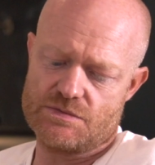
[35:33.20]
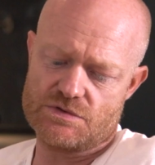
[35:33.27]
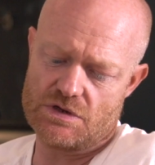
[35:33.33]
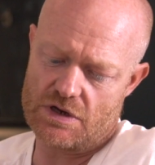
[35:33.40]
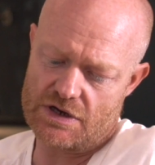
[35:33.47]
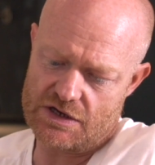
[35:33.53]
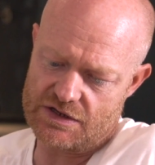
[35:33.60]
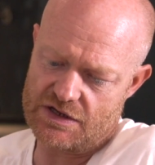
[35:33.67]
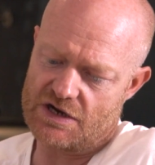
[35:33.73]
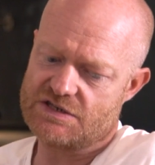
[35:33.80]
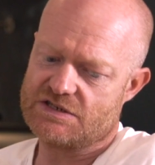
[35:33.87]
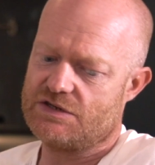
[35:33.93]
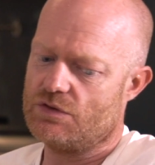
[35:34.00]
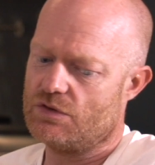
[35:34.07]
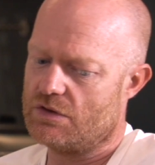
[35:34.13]
terms of like
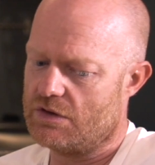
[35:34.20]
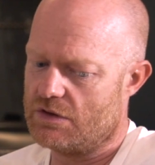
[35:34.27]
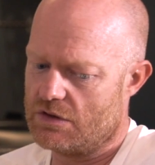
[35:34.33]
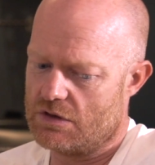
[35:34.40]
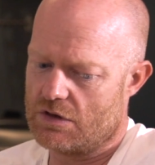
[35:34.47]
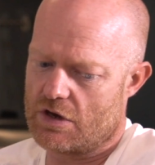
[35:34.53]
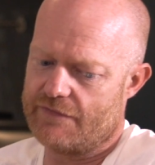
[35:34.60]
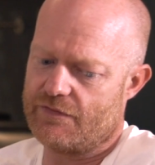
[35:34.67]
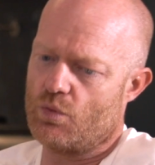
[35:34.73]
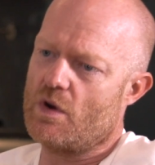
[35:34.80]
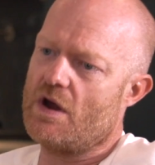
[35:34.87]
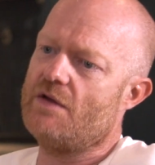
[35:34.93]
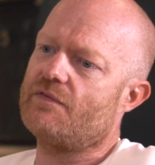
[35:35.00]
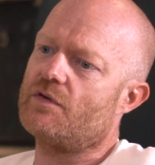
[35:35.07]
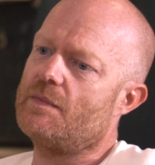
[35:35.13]
conducting your life
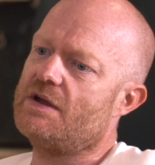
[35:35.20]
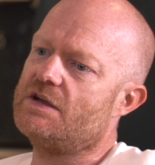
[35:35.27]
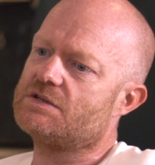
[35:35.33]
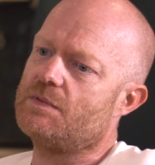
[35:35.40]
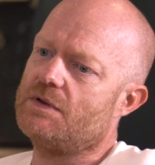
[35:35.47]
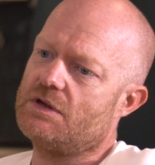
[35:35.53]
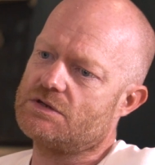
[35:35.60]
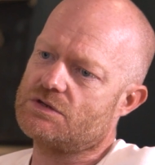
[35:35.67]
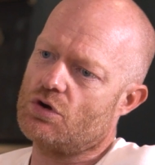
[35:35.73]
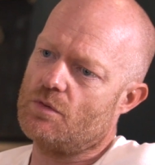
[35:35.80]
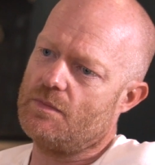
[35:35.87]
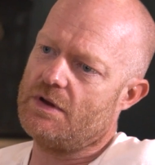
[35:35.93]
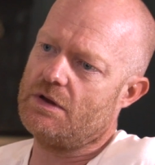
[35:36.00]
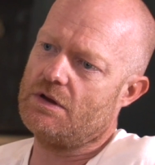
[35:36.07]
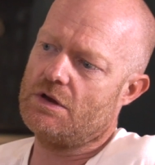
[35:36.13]
away from it, it's got
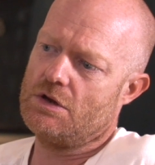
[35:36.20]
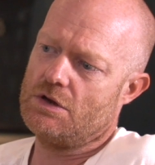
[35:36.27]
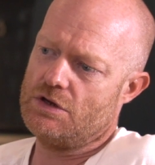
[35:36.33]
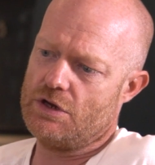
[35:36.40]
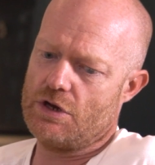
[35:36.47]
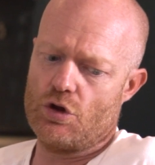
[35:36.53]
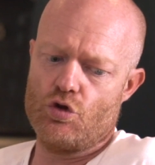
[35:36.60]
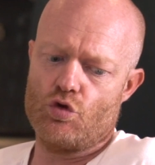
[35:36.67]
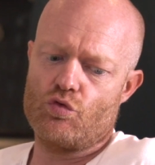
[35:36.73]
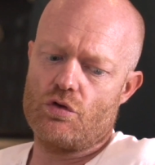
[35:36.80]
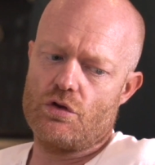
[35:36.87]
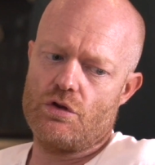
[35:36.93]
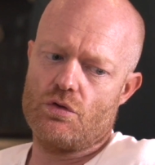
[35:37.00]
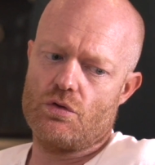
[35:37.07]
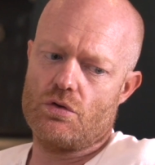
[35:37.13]
to be, you know,
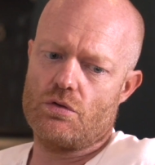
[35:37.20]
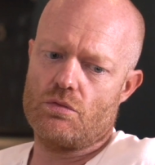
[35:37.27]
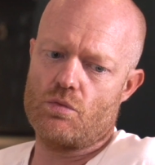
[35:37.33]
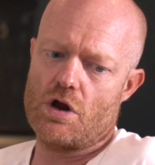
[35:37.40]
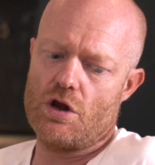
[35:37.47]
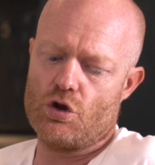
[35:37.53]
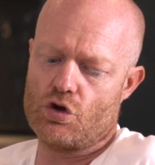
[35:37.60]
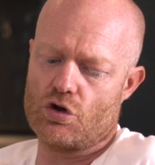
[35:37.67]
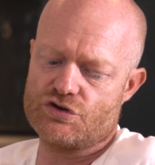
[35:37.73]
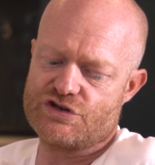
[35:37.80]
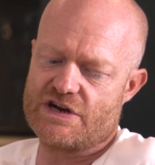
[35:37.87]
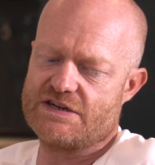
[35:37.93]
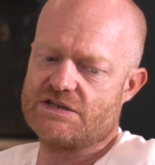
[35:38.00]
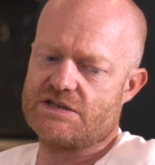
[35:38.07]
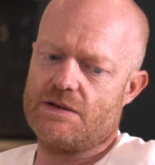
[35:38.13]
you're while you're
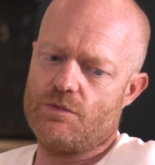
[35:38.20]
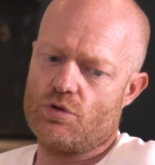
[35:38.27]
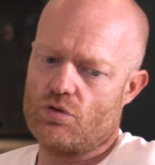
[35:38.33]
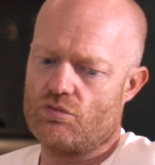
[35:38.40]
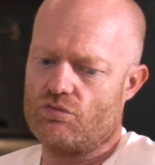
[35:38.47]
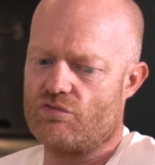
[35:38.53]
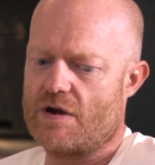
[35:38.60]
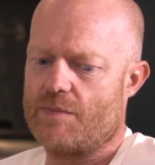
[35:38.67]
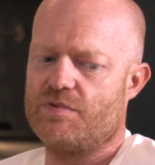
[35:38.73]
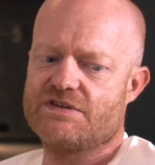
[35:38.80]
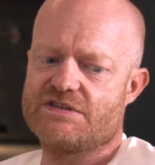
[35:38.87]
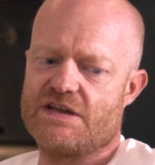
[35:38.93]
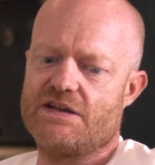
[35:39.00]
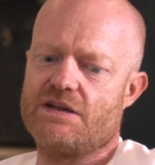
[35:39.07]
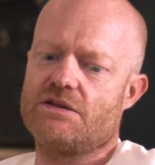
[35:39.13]
contracted to them, you're
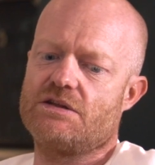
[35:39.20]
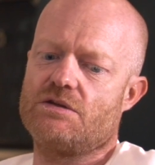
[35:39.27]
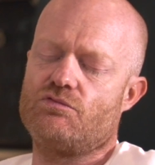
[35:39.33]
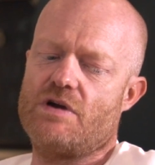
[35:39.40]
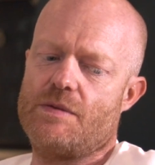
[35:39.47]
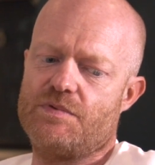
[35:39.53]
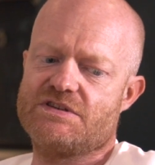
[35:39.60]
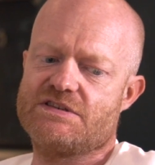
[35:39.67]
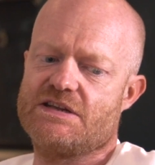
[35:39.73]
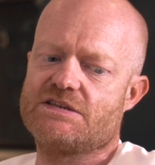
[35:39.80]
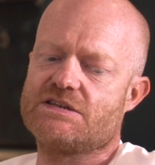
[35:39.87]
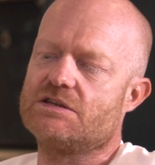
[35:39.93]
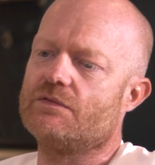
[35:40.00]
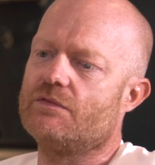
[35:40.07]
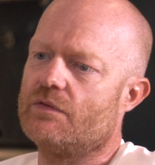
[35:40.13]
a
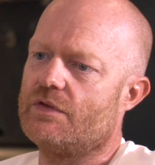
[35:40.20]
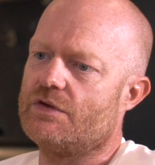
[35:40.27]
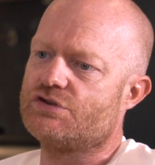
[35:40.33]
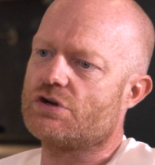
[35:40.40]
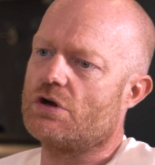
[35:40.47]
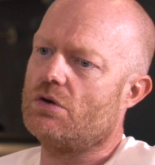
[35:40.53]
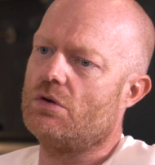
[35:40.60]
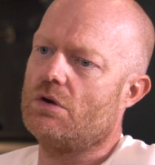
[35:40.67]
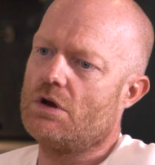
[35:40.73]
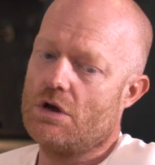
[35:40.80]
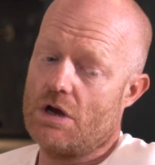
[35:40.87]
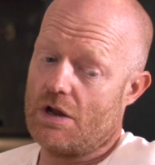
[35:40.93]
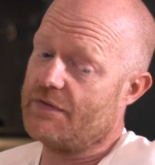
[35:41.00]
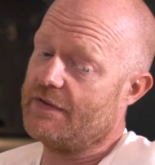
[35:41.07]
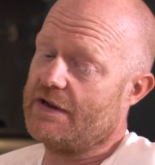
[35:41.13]
representative of the show.
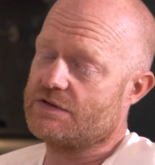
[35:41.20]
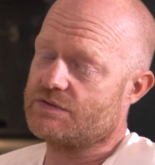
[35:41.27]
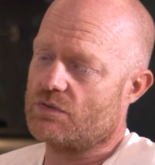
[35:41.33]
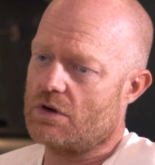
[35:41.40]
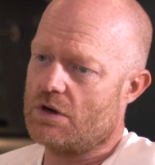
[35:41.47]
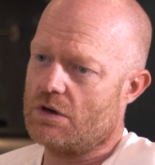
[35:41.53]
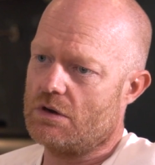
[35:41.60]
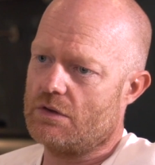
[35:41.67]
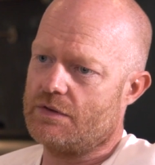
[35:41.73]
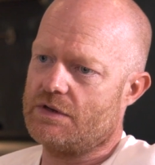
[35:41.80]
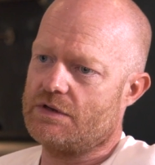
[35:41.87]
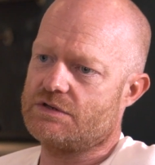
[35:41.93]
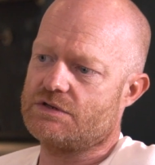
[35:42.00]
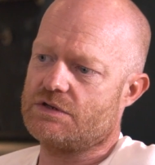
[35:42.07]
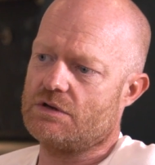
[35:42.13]
Mm. I think that's right. I
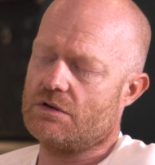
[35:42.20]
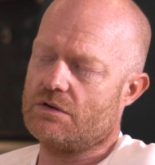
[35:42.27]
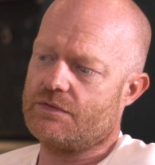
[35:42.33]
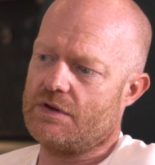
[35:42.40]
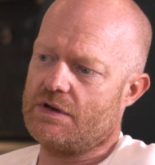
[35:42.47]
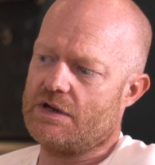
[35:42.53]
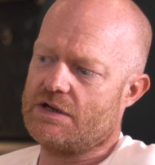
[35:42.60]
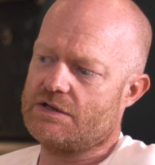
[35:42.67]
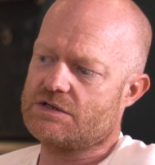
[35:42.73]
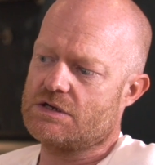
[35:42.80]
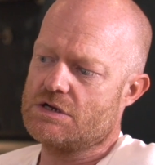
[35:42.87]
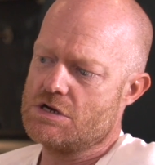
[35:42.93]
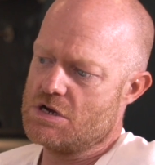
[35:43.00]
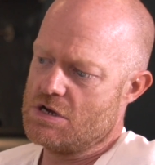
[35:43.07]
think that's, you know, I think that's